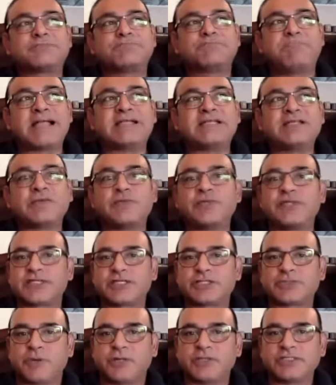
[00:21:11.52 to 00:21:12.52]
batting with
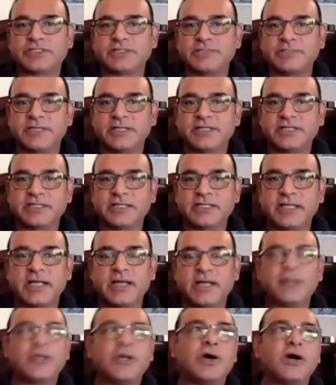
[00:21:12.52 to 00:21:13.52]
responsibility. I
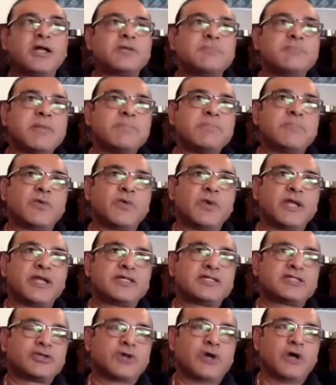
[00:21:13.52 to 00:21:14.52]
remember when I
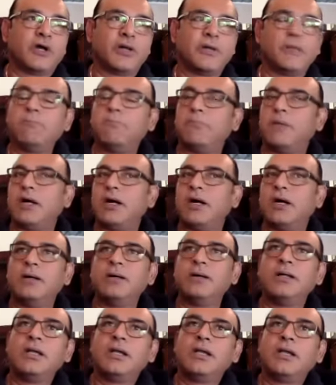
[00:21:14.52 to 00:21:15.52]
saw him
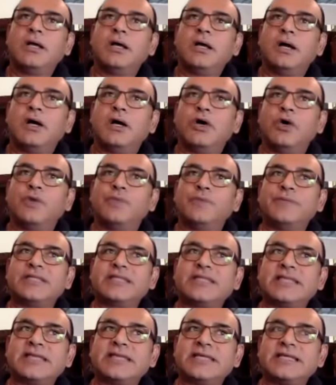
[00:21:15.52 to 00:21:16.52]
opening
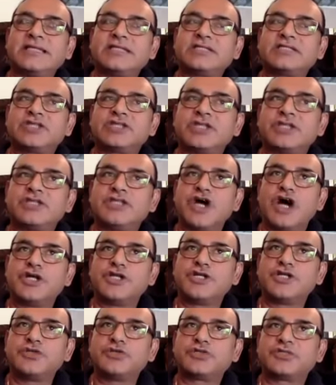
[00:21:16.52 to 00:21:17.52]
the innings in
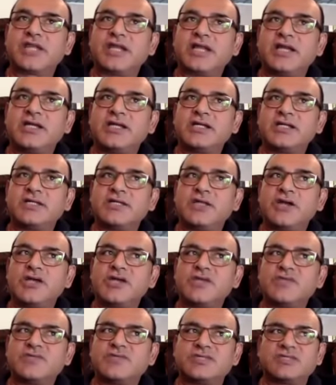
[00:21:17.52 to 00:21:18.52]
New Zealand.
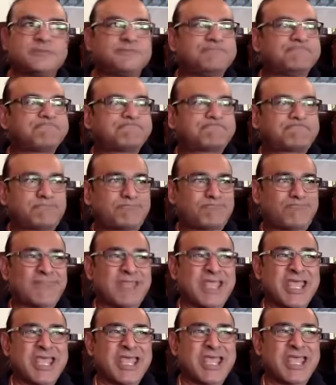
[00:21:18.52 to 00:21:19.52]

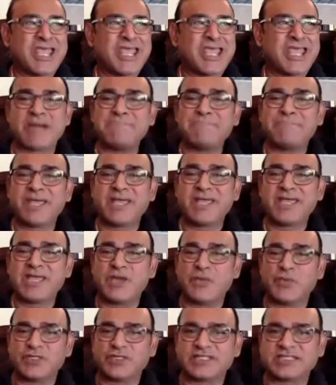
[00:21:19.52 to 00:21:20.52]
He was jumpy, he
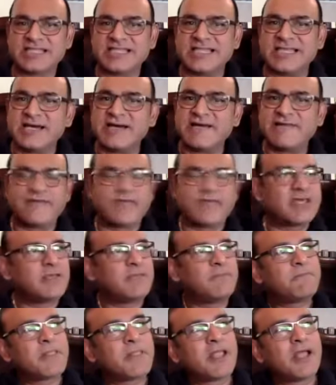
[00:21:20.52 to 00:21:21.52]
was nervy,
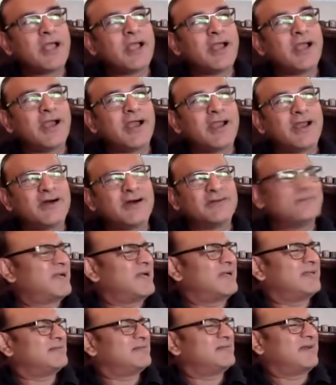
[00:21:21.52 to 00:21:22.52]
and
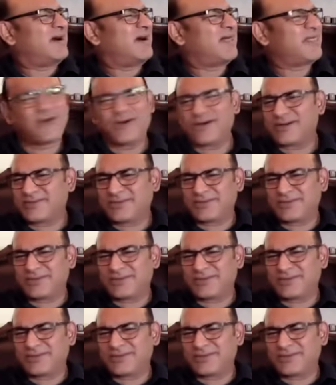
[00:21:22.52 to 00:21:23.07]
I thought,